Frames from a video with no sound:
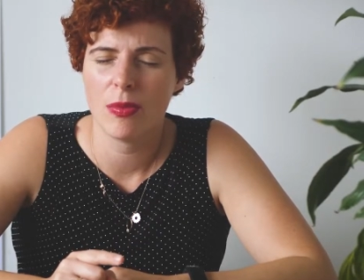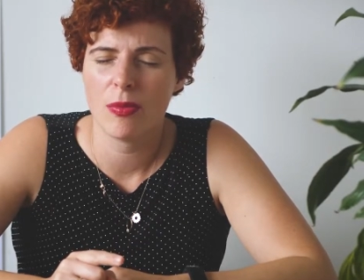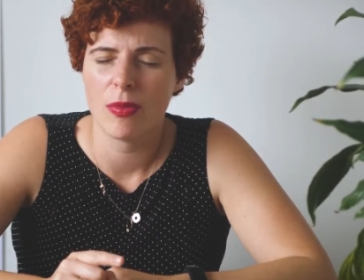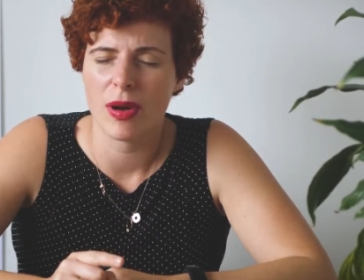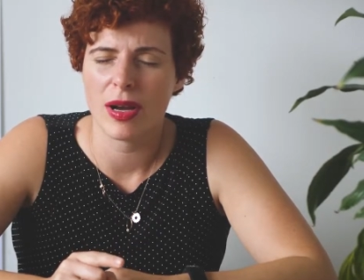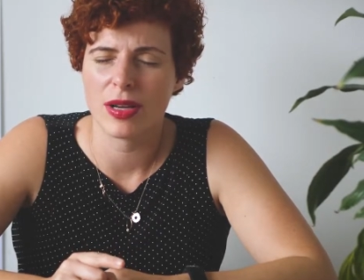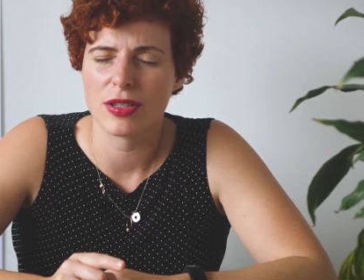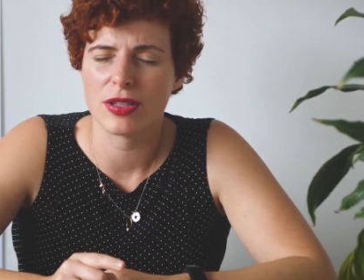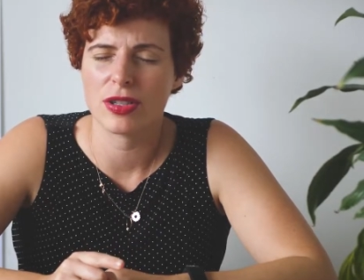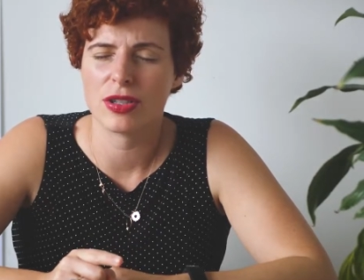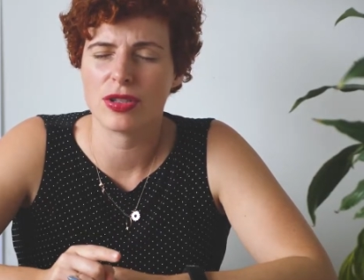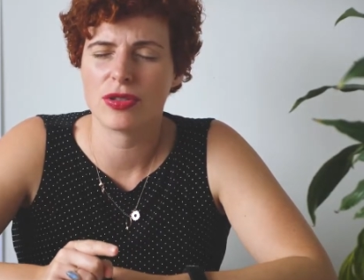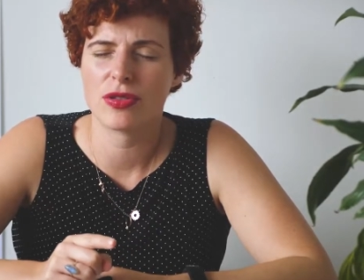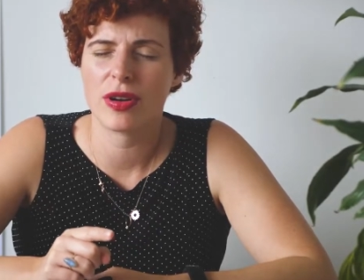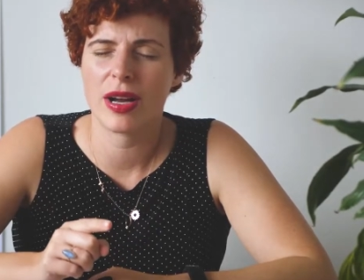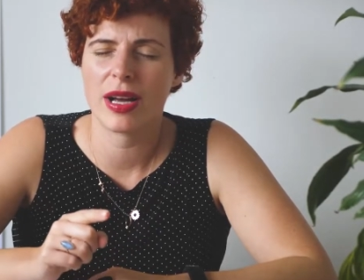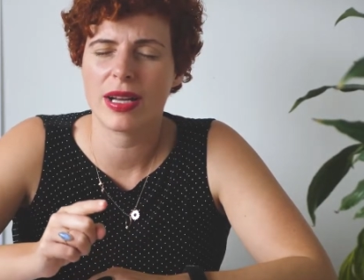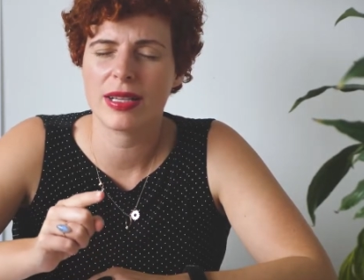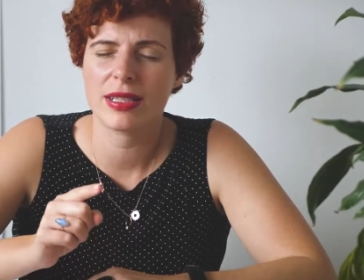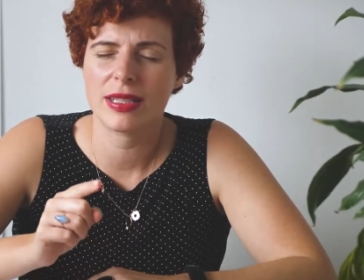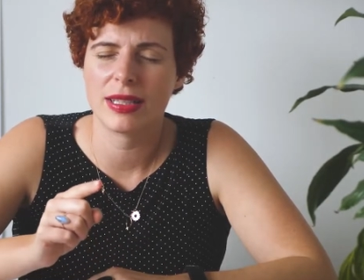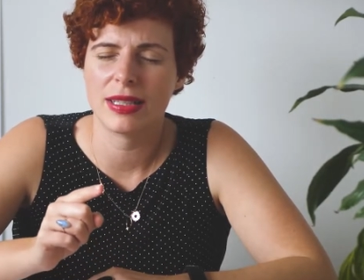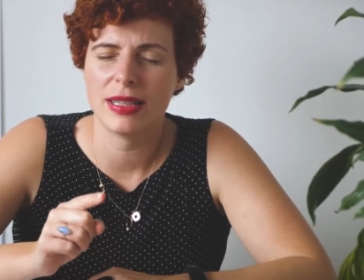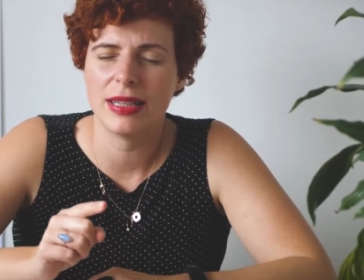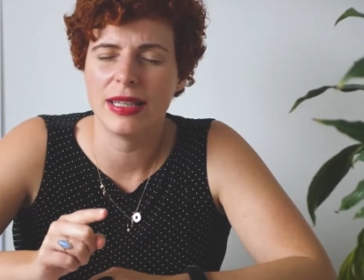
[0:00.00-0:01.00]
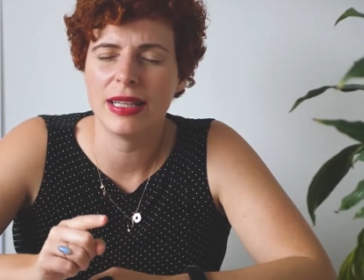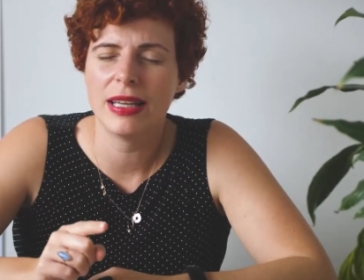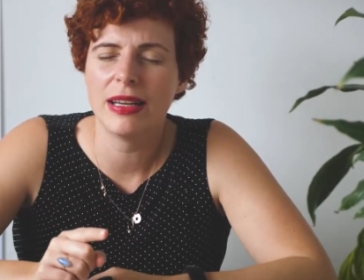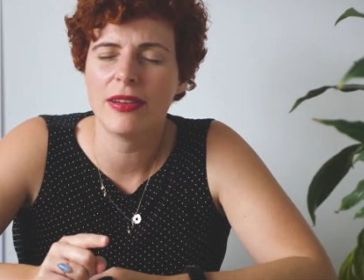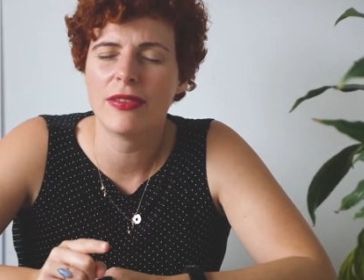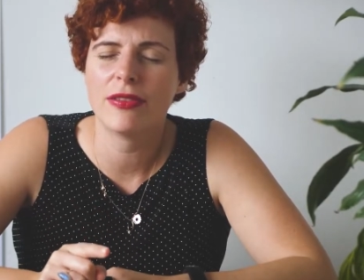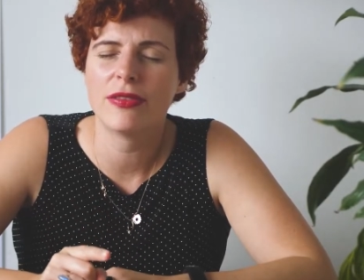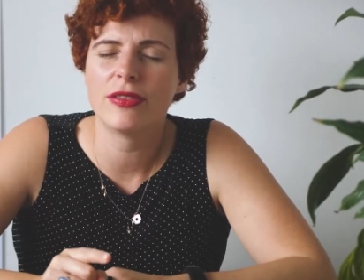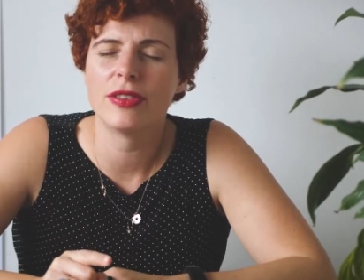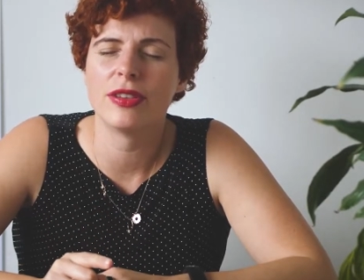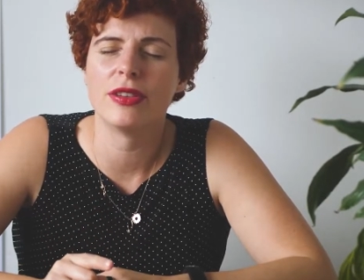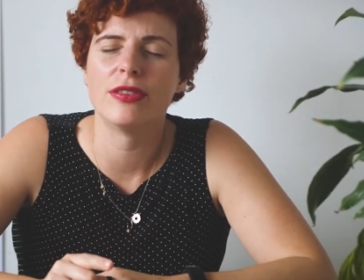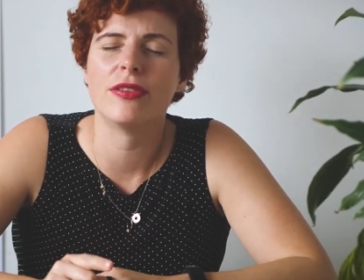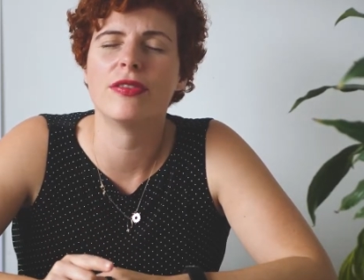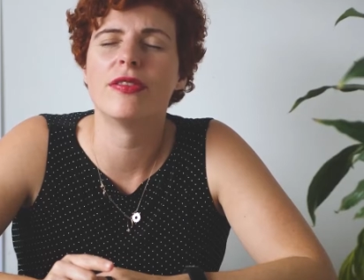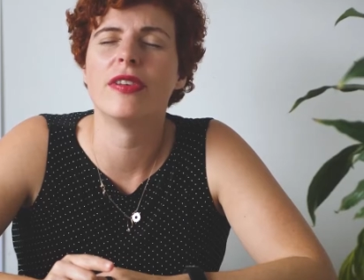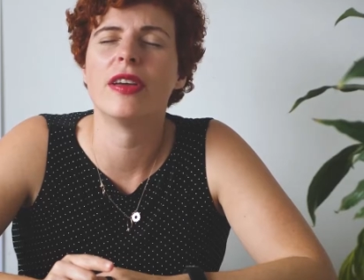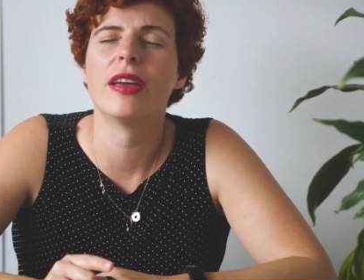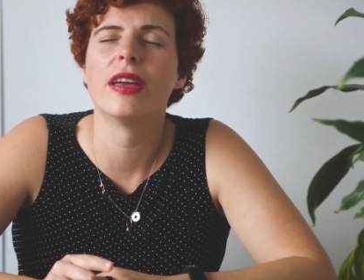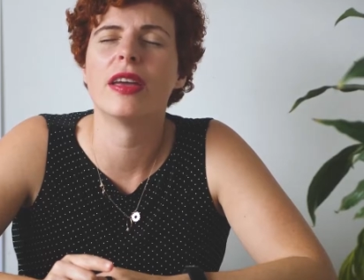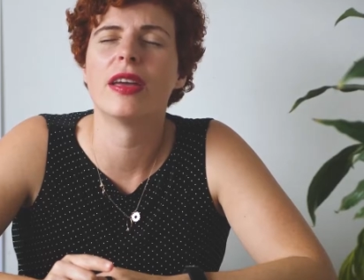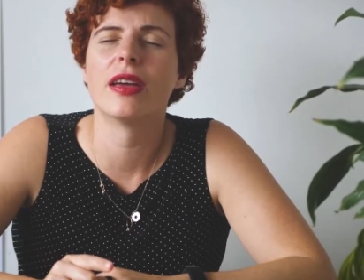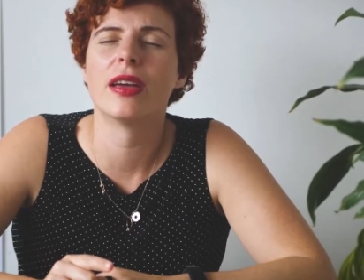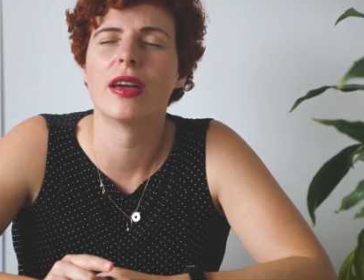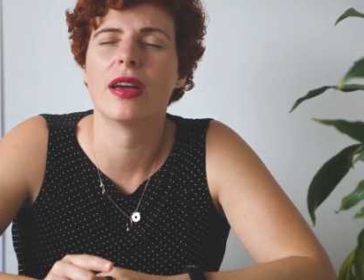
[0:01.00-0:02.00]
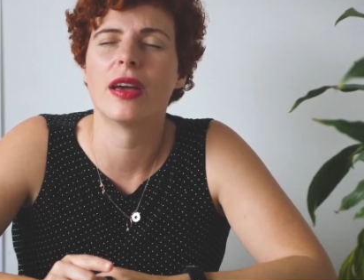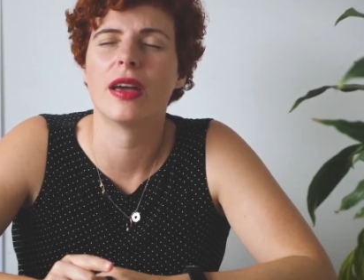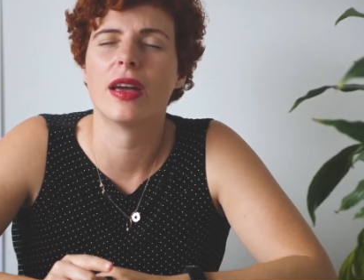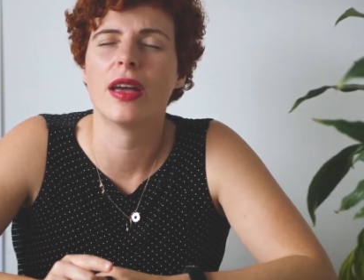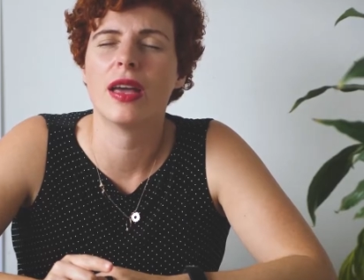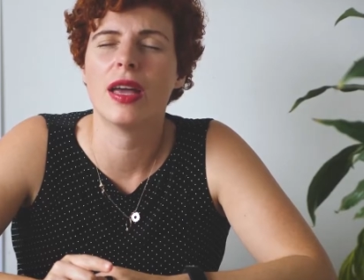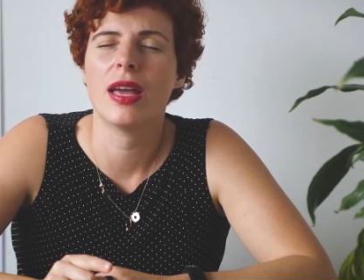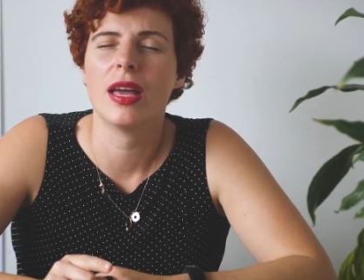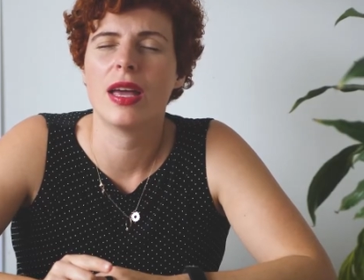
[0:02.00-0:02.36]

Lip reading: but as you try to lift your finger,